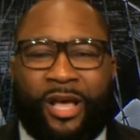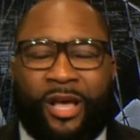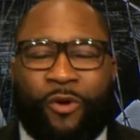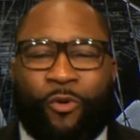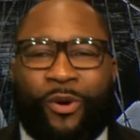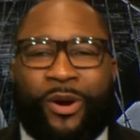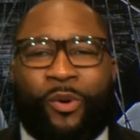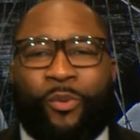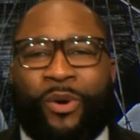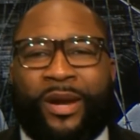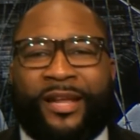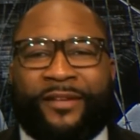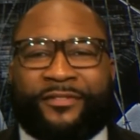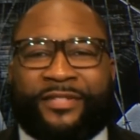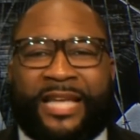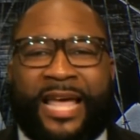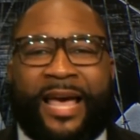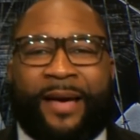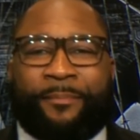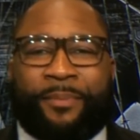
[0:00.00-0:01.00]
What if
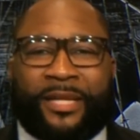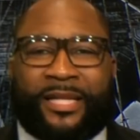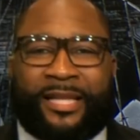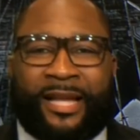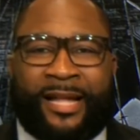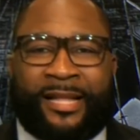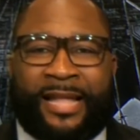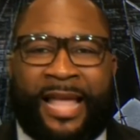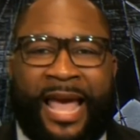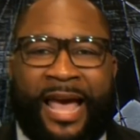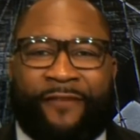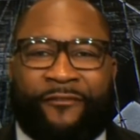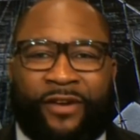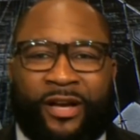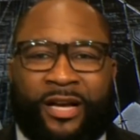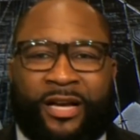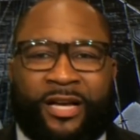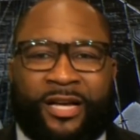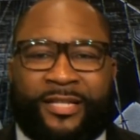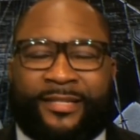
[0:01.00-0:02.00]
Tampa doesn't have a
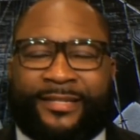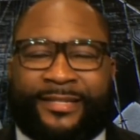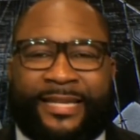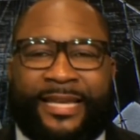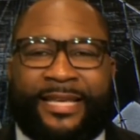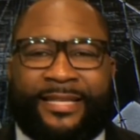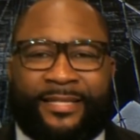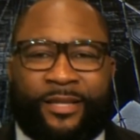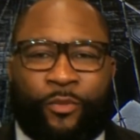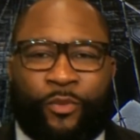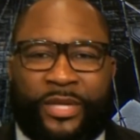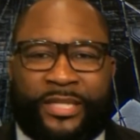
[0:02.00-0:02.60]
good season